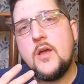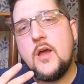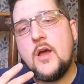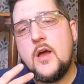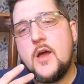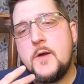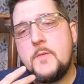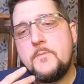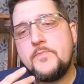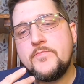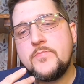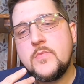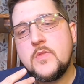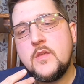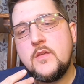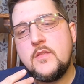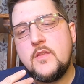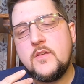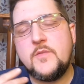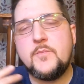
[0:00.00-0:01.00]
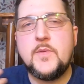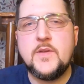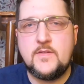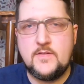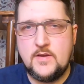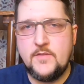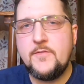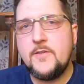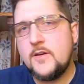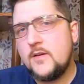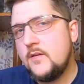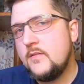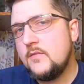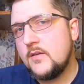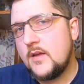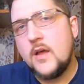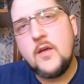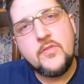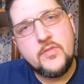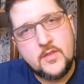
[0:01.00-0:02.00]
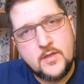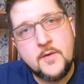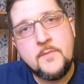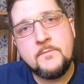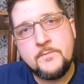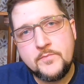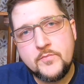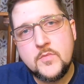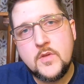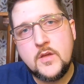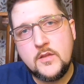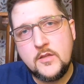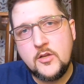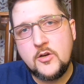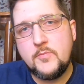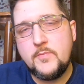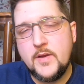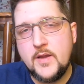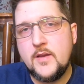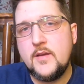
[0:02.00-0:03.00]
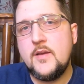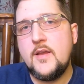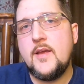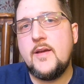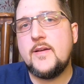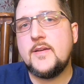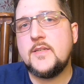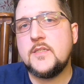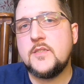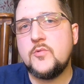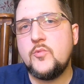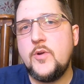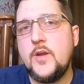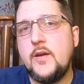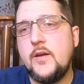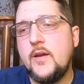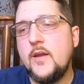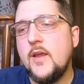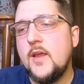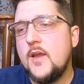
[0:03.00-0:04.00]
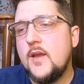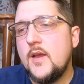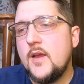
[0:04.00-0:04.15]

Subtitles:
the specifics on them a little bit as we